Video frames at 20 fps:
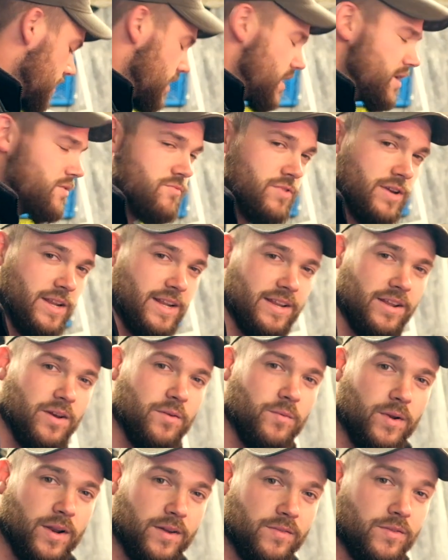I really
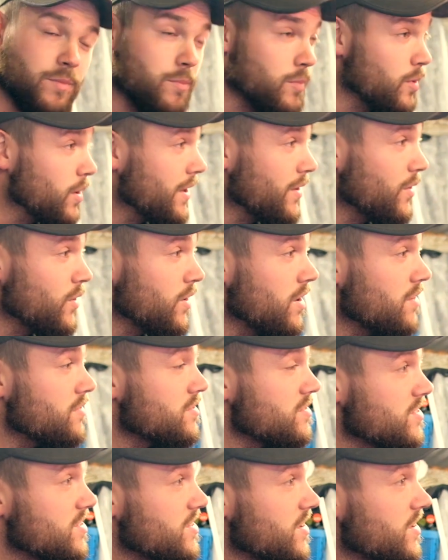don't want to have to pull it all off
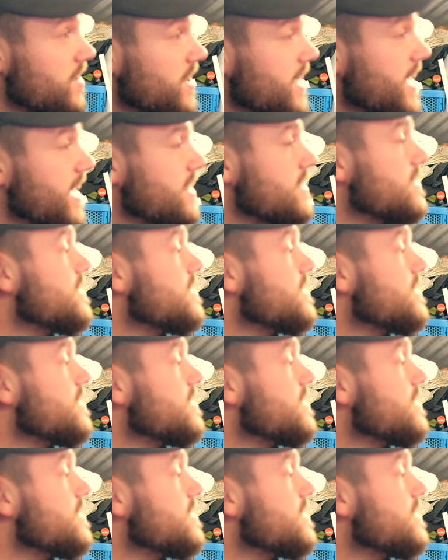and start again.